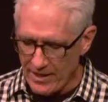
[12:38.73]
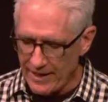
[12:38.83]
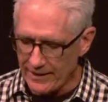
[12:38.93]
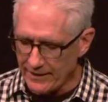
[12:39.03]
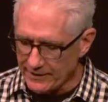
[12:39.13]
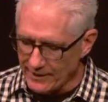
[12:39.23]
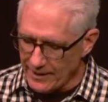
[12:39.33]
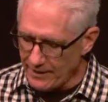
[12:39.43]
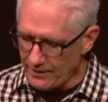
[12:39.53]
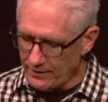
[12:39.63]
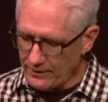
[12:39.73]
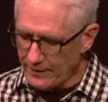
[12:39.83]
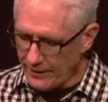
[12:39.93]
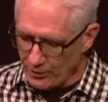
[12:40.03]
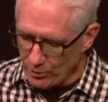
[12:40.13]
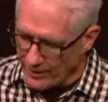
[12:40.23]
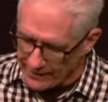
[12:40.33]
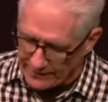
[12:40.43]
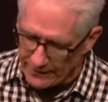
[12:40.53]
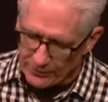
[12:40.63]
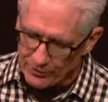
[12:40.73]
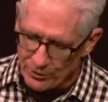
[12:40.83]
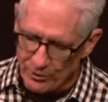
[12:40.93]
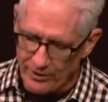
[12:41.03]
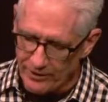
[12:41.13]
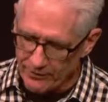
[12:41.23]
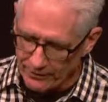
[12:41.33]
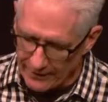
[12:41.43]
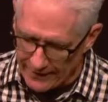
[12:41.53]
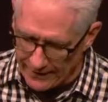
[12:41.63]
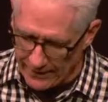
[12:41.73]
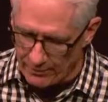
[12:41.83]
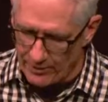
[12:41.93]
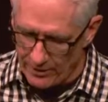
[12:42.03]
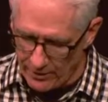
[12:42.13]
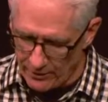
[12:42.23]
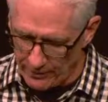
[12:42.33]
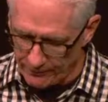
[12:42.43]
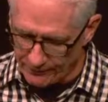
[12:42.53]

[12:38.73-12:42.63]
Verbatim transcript: And he said, He who has ears to hear, let him hear.